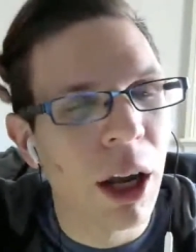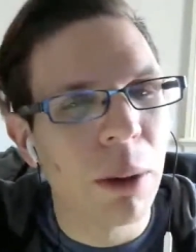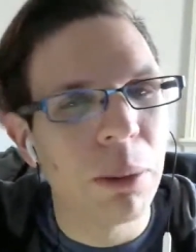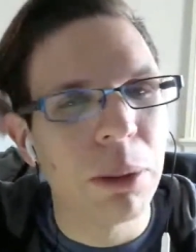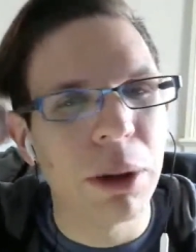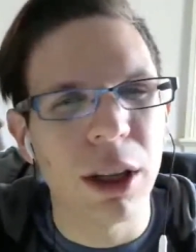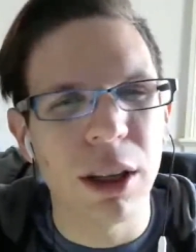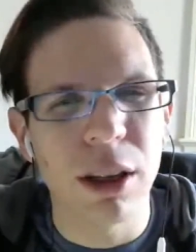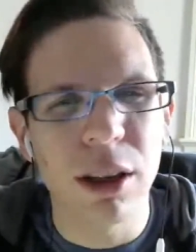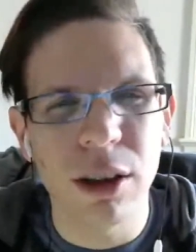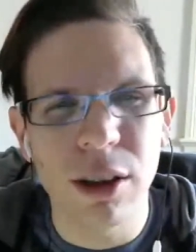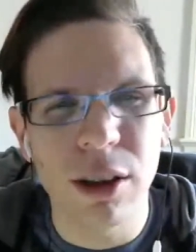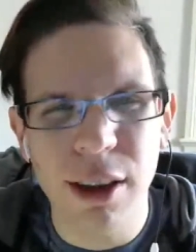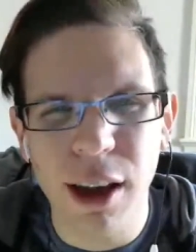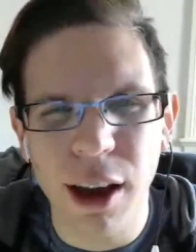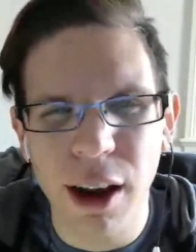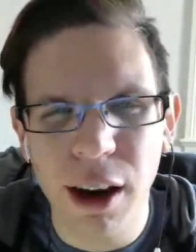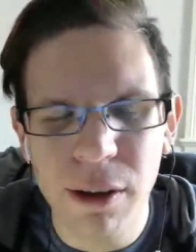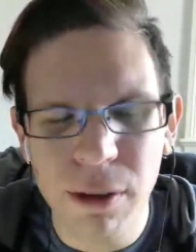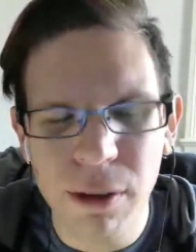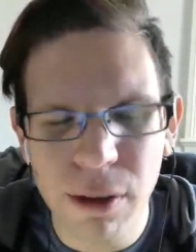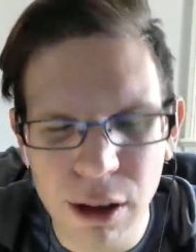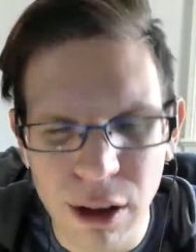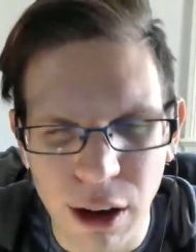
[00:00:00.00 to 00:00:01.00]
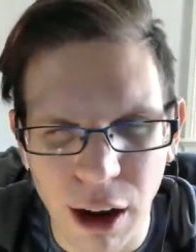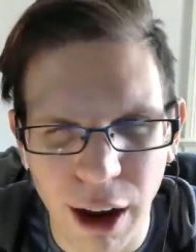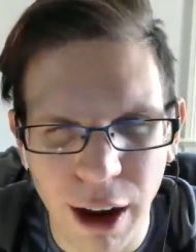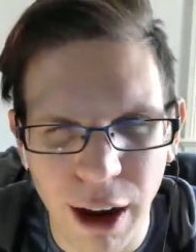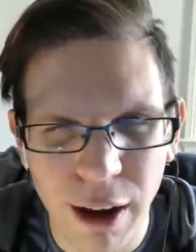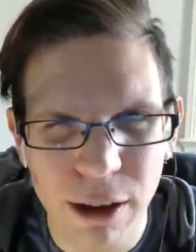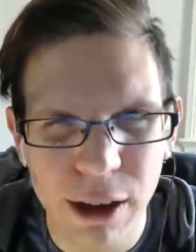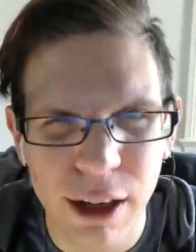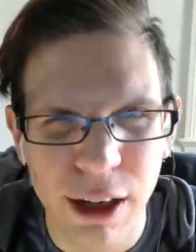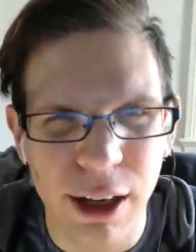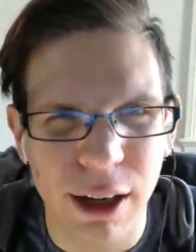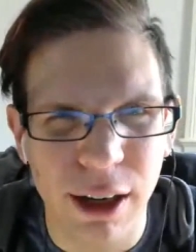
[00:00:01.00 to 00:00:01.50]
But in the
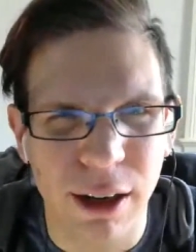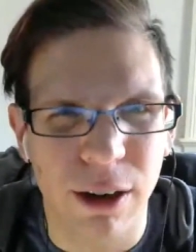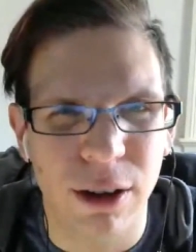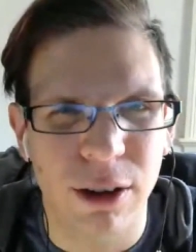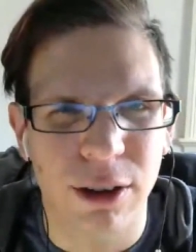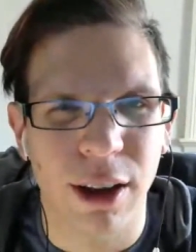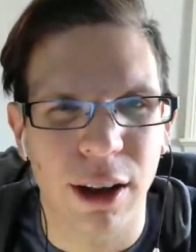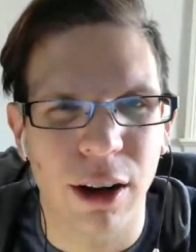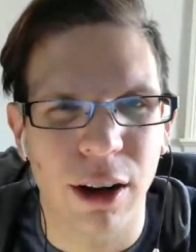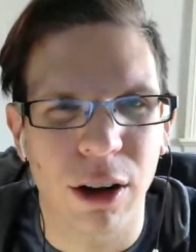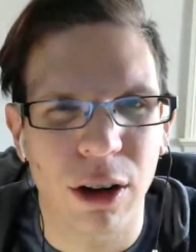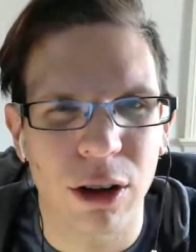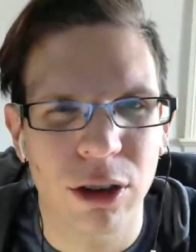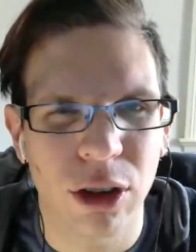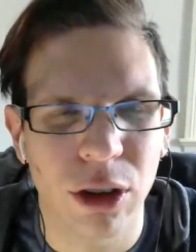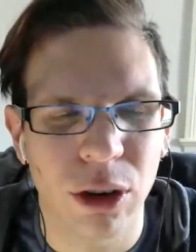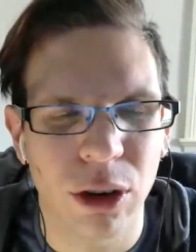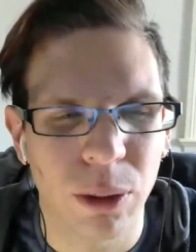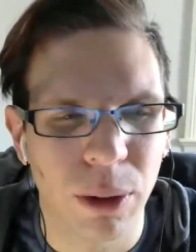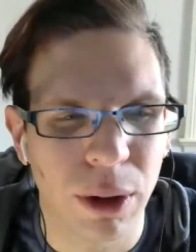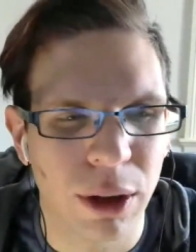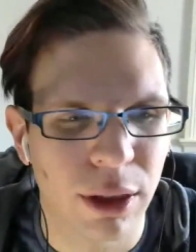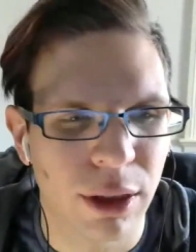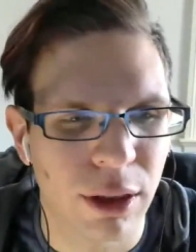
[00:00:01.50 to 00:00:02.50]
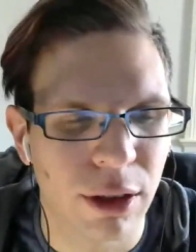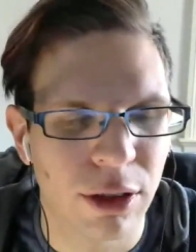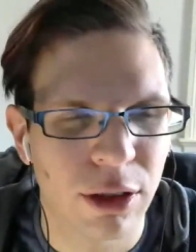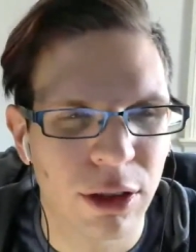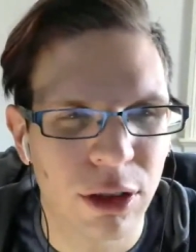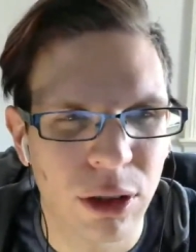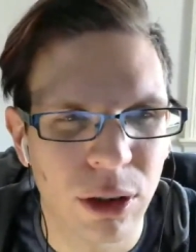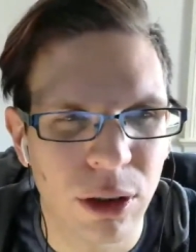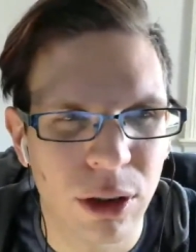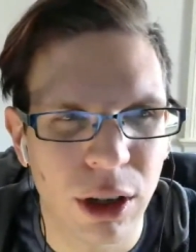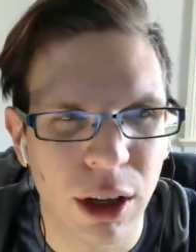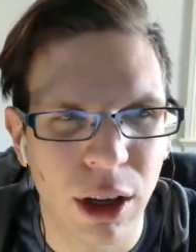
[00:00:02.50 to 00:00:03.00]
irony here is that also with the
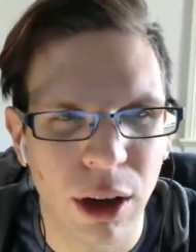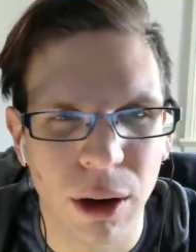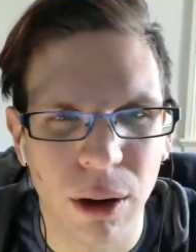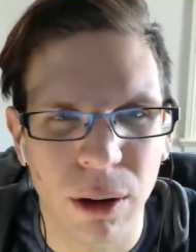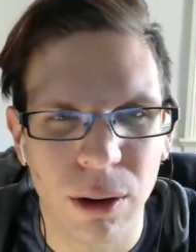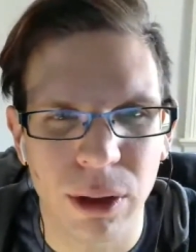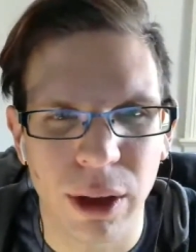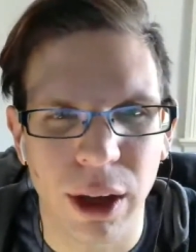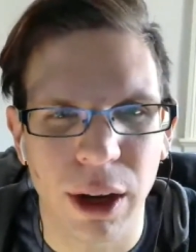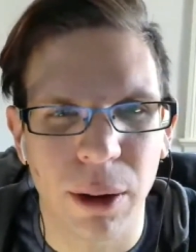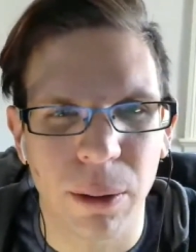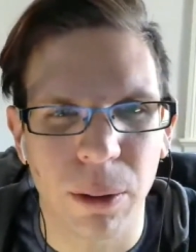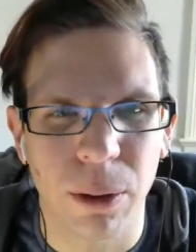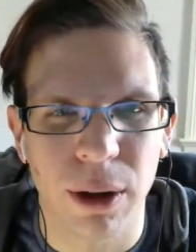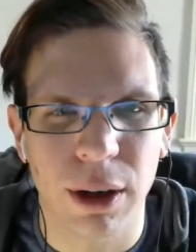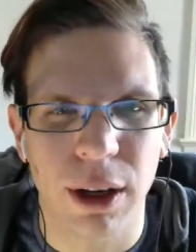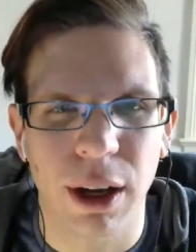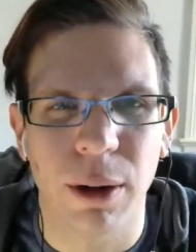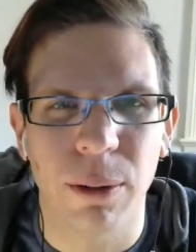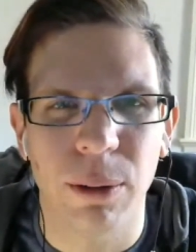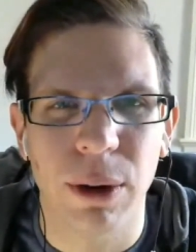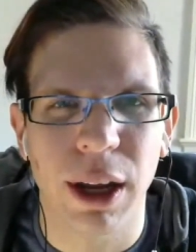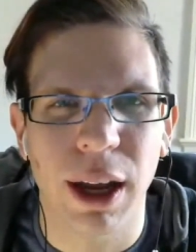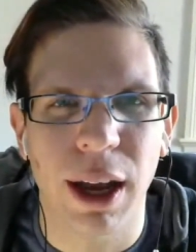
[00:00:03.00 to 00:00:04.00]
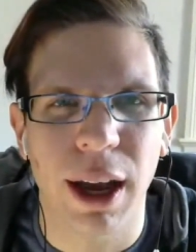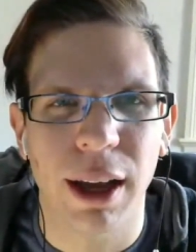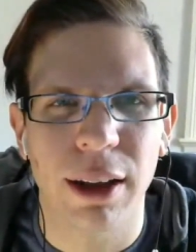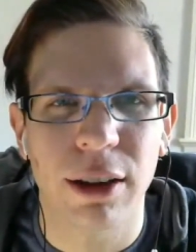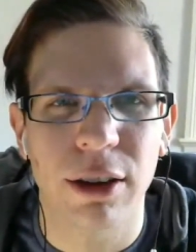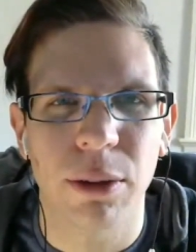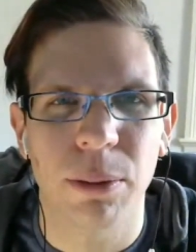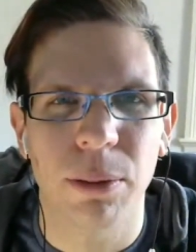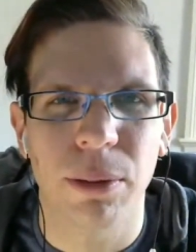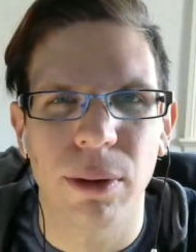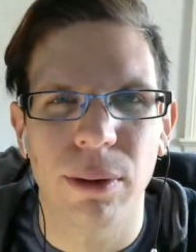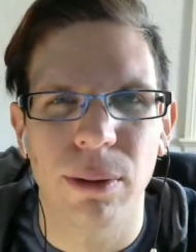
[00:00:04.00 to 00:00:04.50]
studio that I work at, we had
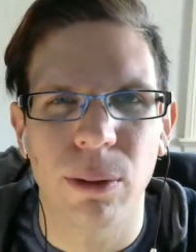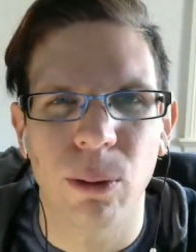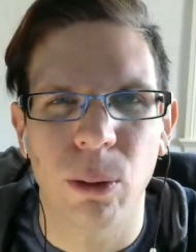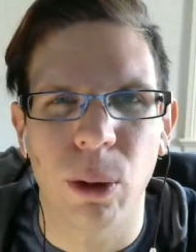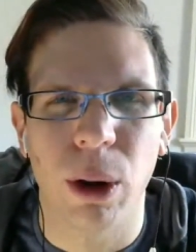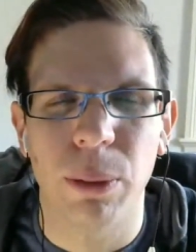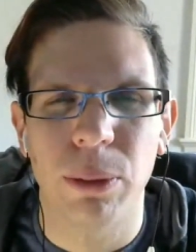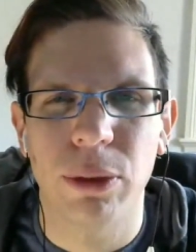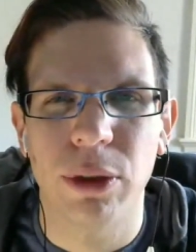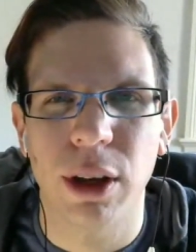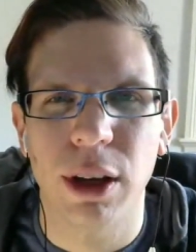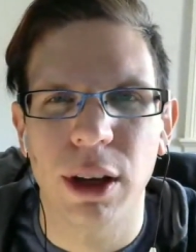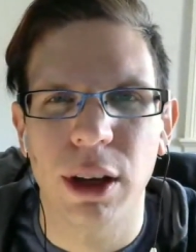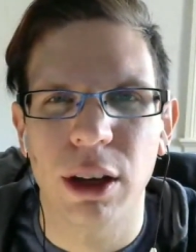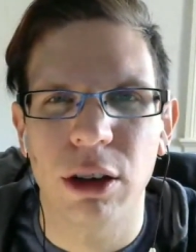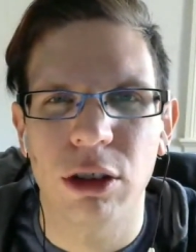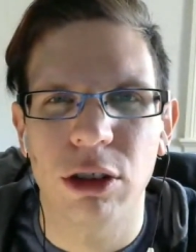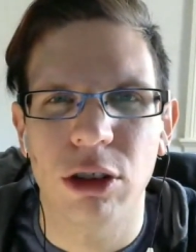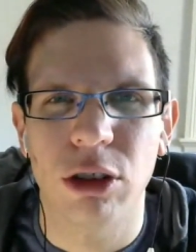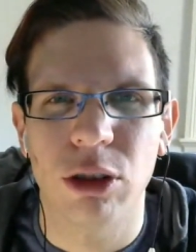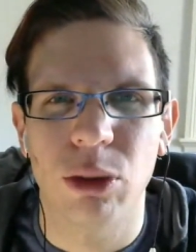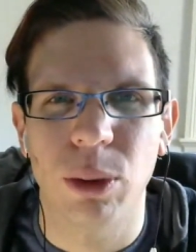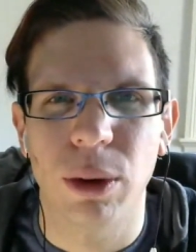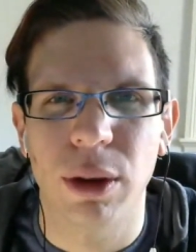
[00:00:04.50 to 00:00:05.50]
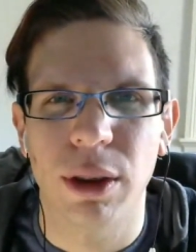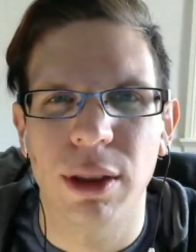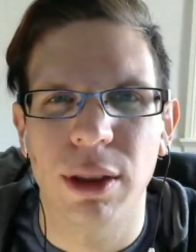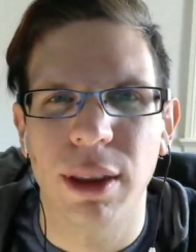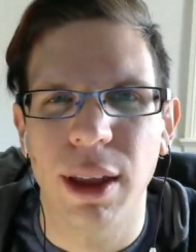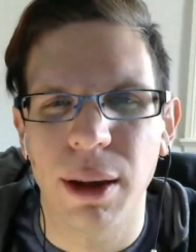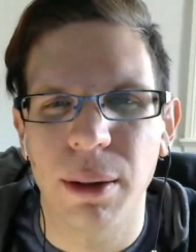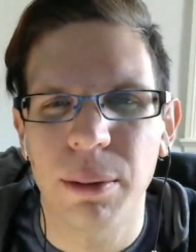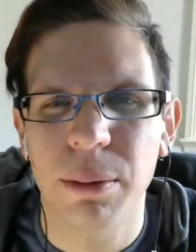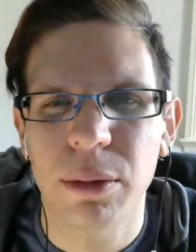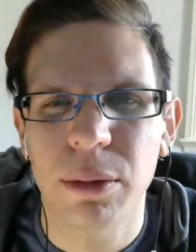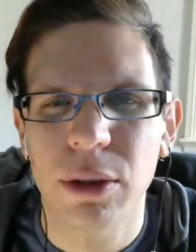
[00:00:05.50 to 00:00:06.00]
some website issues with
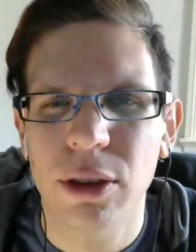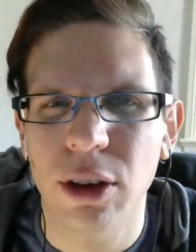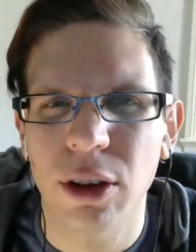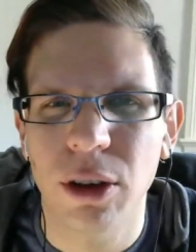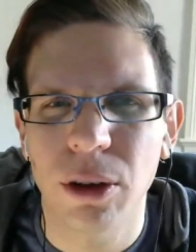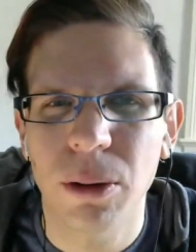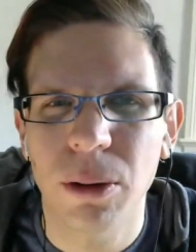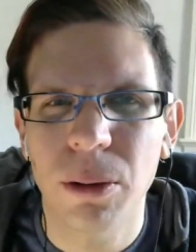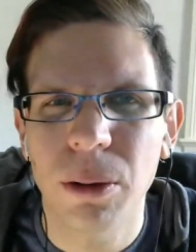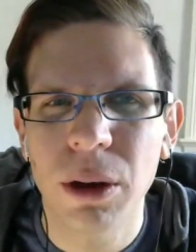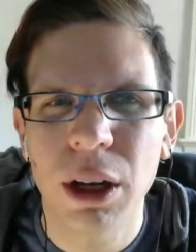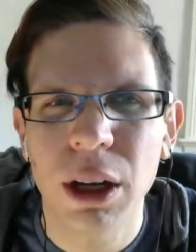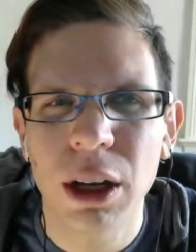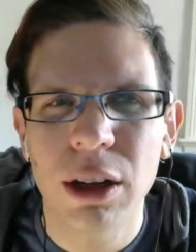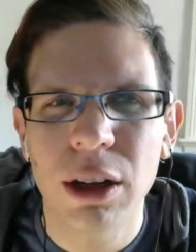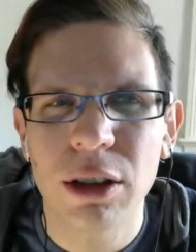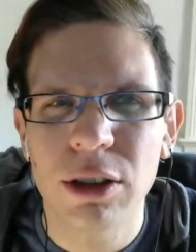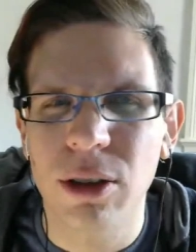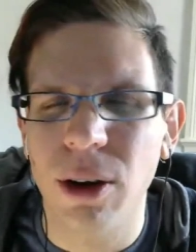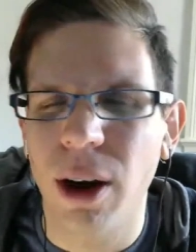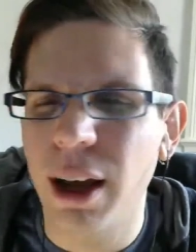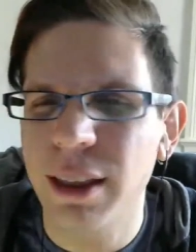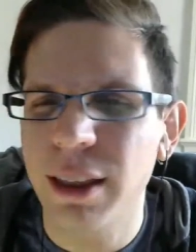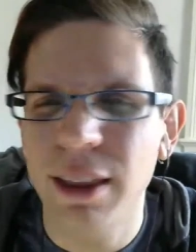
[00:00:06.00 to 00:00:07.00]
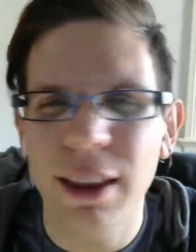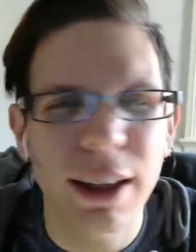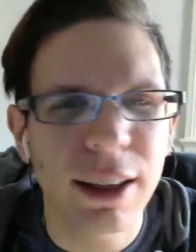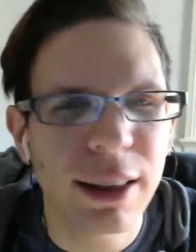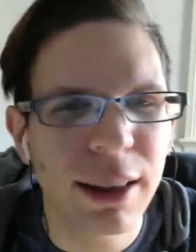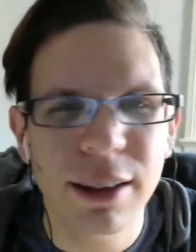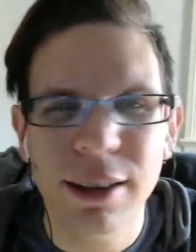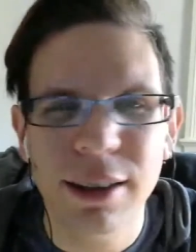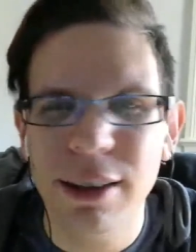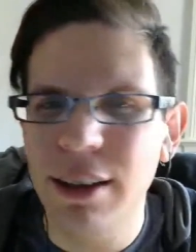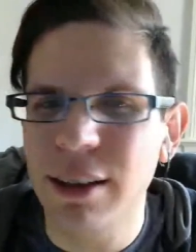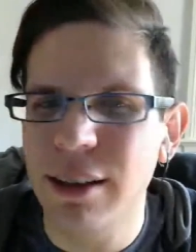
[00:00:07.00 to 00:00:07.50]
them too. So I think
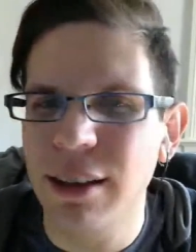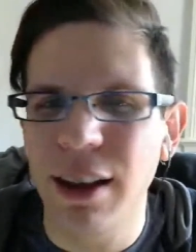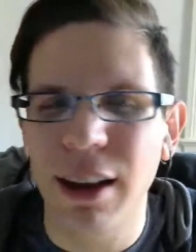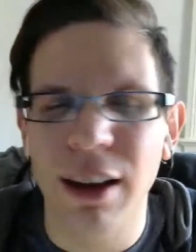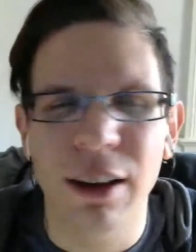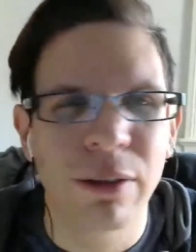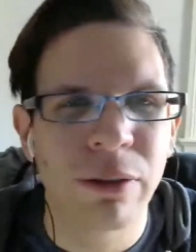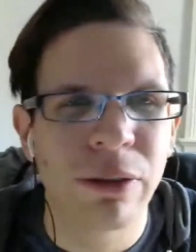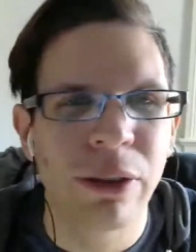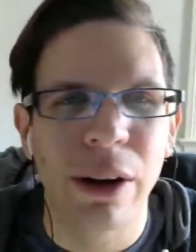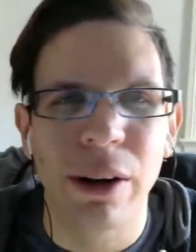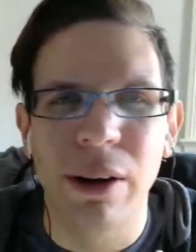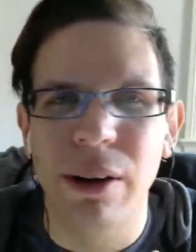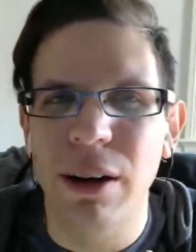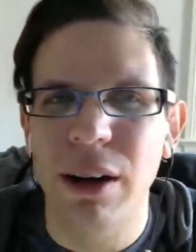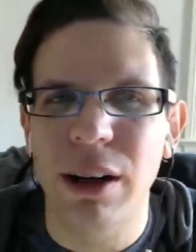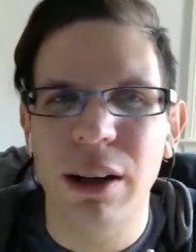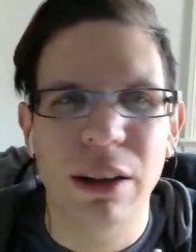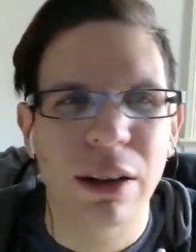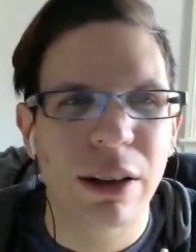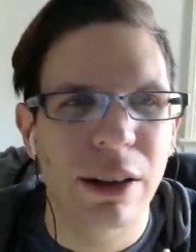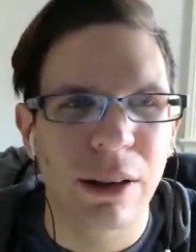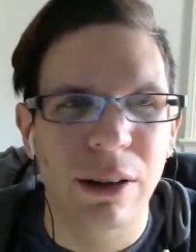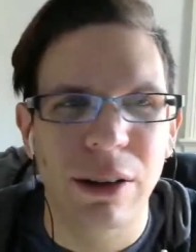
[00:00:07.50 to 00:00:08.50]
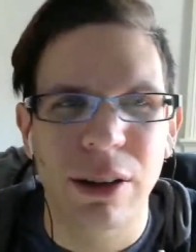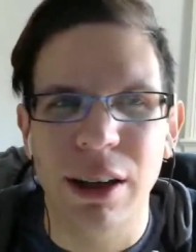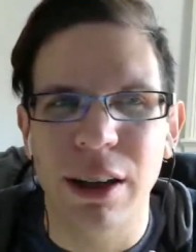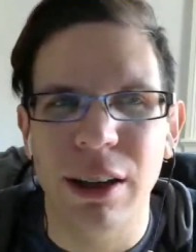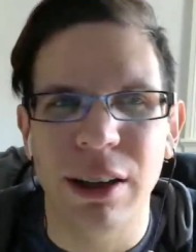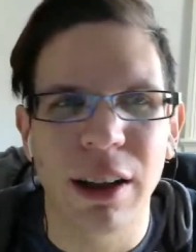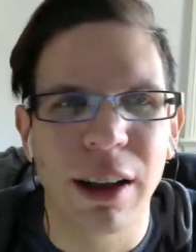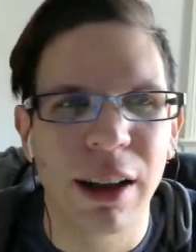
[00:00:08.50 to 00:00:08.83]
this is very clearly